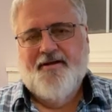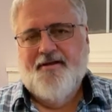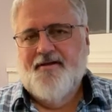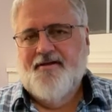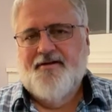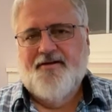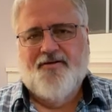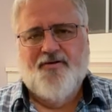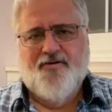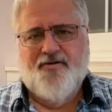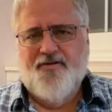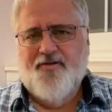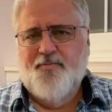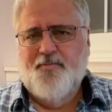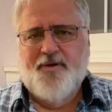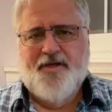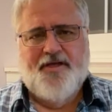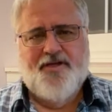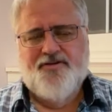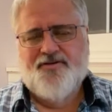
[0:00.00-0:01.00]
to go to the
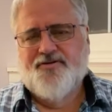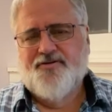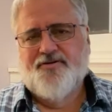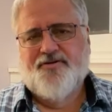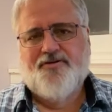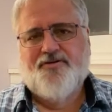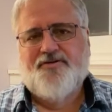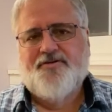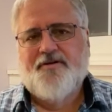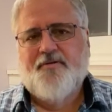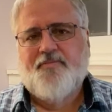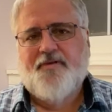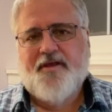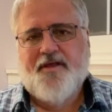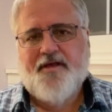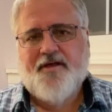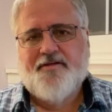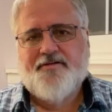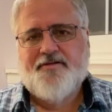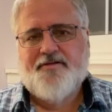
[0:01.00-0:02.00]
beach or do
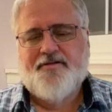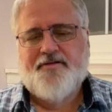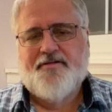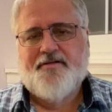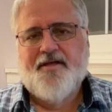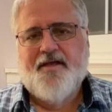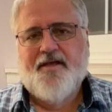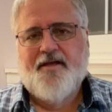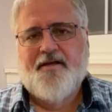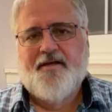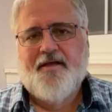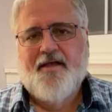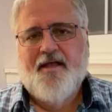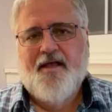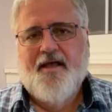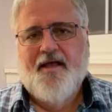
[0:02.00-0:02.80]
something else instead.